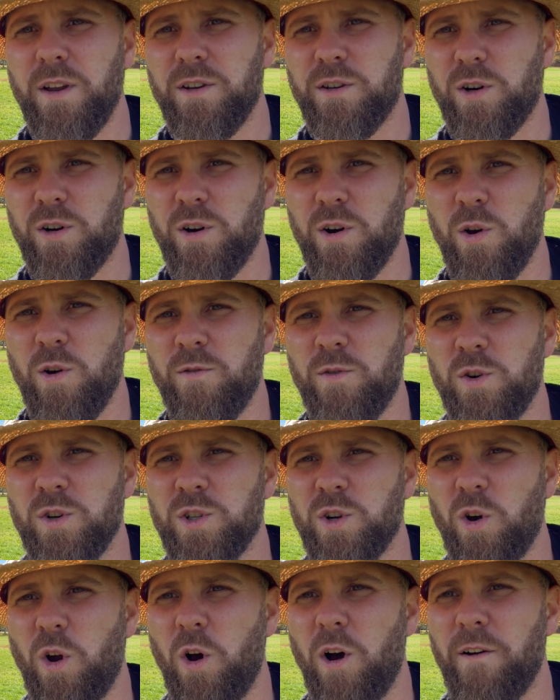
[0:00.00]
turnovers
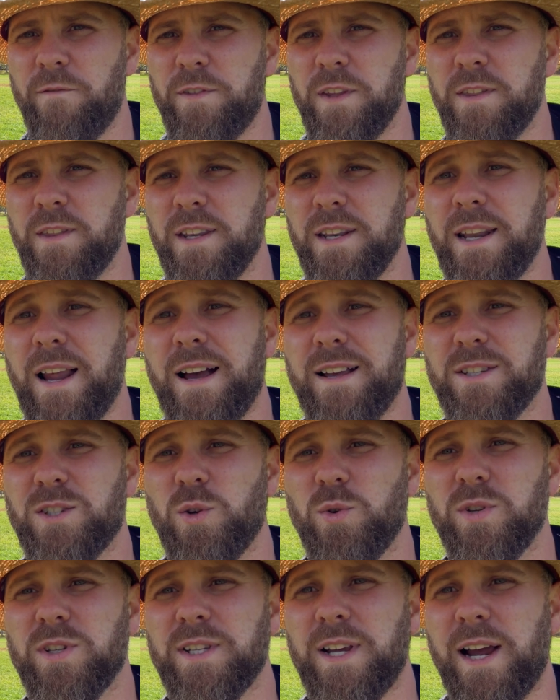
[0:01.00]
are often the
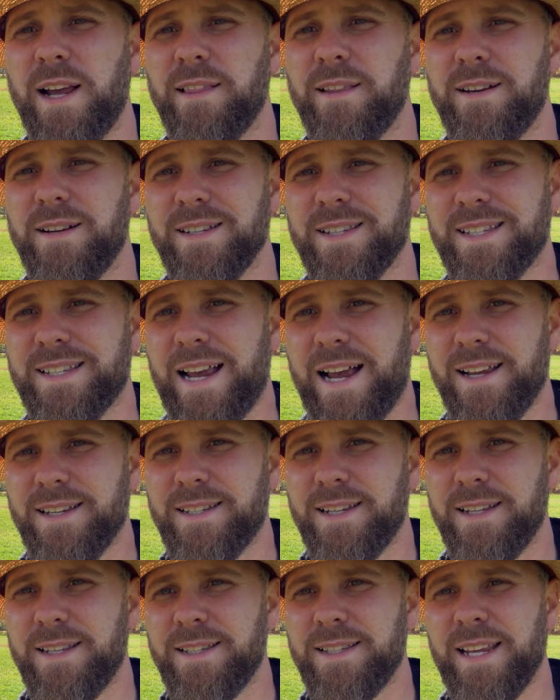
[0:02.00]
not-so-silent
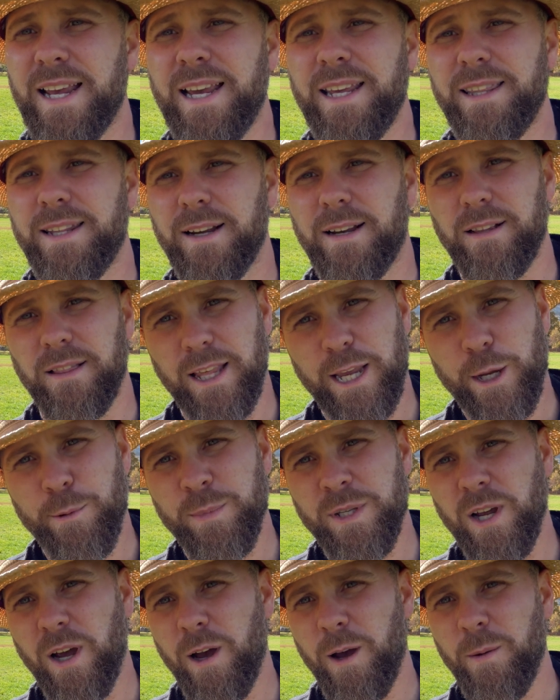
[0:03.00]
assassins that
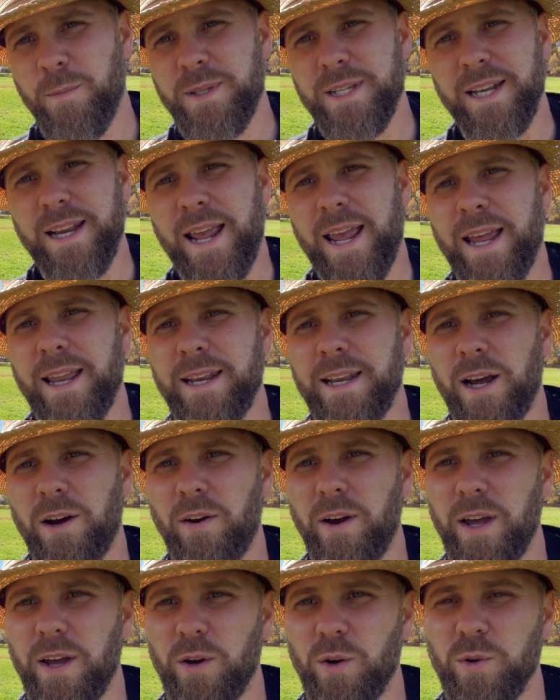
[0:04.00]
claim dubs and hand
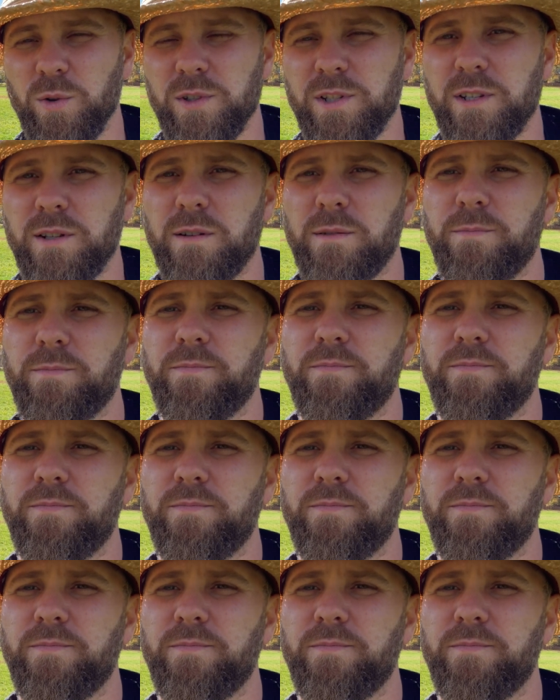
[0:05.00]
out L's.